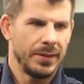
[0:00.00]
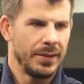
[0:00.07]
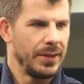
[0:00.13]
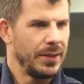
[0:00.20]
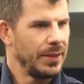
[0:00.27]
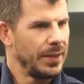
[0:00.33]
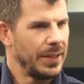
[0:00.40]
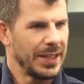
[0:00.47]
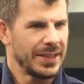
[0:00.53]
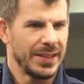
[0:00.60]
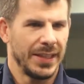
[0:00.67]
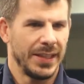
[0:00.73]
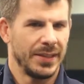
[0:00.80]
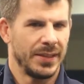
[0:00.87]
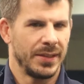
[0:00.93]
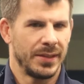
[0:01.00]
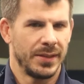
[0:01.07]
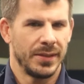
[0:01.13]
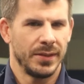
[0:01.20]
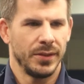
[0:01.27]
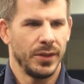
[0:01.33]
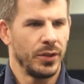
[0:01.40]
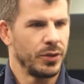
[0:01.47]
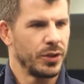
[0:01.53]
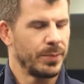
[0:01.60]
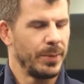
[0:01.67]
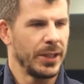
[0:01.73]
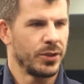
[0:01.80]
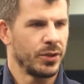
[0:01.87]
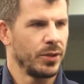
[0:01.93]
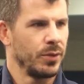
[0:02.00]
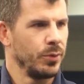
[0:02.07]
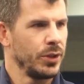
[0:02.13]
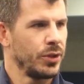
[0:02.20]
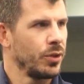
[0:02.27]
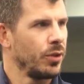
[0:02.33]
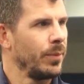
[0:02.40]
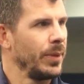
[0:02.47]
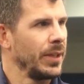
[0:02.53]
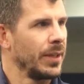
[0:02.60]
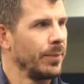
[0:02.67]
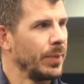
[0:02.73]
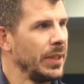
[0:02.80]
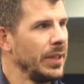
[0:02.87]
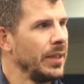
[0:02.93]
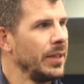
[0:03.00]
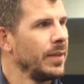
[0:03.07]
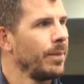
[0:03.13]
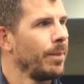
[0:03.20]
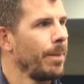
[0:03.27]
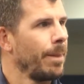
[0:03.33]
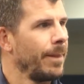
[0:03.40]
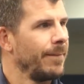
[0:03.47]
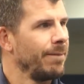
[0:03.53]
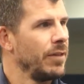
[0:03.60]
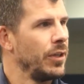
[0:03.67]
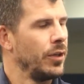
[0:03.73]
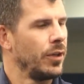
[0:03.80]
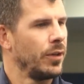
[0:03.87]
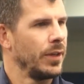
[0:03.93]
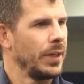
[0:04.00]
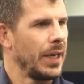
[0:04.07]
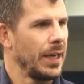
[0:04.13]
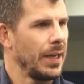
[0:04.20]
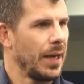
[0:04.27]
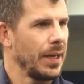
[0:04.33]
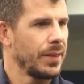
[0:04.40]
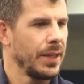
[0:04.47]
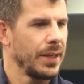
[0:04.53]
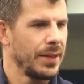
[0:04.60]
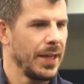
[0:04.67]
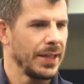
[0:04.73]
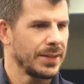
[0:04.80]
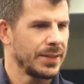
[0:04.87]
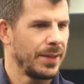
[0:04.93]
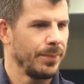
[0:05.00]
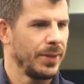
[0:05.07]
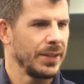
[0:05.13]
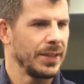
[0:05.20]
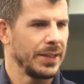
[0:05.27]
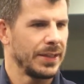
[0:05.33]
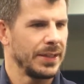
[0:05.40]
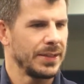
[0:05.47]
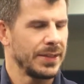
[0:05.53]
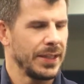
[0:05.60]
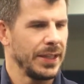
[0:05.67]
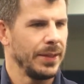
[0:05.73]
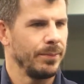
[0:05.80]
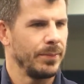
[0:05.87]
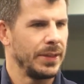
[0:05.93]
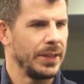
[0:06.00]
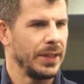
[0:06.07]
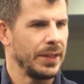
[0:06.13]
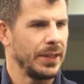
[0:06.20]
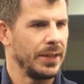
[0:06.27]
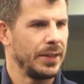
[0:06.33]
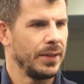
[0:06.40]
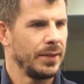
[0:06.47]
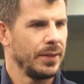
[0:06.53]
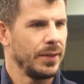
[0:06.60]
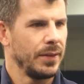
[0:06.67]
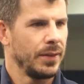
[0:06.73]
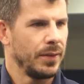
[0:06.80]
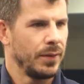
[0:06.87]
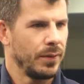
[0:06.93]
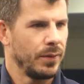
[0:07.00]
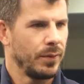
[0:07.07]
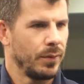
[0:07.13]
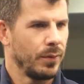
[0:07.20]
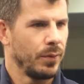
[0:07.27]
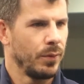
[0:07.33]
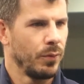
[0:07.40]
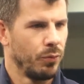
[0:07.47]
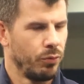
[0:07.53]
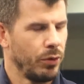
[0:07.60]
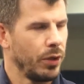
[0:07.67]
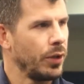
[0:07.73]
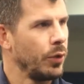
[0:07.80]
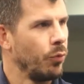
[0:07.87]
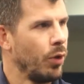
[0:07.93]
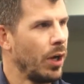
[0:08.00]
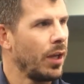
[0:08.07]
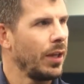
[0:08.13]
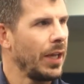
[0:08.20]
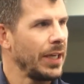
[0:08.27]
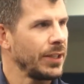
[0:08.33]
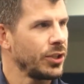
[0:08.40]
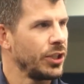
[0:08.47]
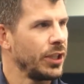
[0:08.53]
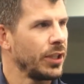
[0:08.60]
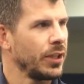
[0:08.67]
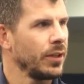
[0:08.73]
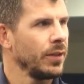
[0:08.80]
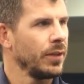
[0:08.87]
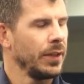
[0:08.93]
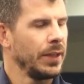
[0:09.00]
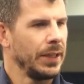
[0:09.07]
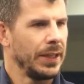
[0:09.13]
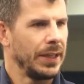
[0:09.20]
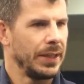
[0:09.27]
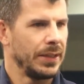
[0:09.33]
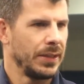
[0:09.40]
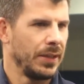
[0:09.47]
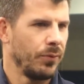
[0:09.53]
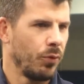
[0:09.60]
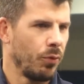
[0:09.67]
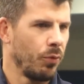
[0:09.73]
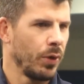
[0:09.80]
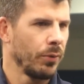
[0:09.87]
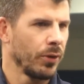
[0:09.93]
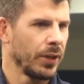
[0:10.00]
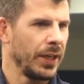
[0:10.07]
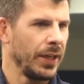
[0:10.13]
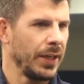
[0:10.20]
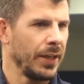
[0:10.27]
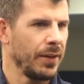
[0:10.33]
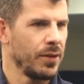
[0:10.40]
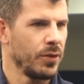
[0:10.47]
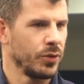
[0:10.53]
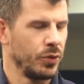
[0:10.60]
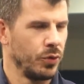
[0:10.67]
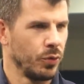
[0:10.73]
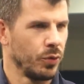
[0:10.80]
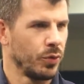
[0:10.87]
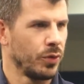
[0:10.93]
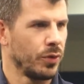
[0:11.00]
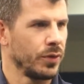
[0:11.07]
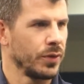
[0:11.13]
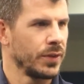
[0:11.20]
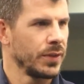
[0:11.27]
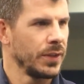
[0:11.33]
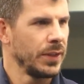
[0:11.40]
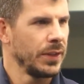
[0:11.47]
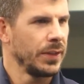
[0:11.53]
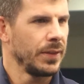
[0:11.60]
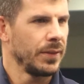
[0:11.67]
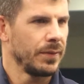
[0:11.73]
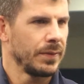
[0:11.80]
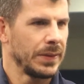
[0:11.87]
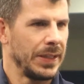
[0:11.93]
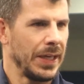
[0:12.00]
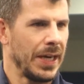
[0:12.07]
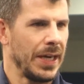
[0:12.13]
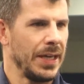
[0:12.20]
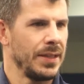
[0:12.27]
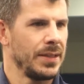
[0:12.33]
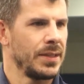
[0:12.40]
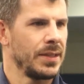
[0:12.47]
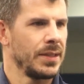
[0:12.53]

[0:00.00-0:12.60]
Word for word: The next thing is, is you know, just making sure that we show up and compete. Yeah. You know, and I, I think that's something that this team did really well last year is when we were getting in those duels, guys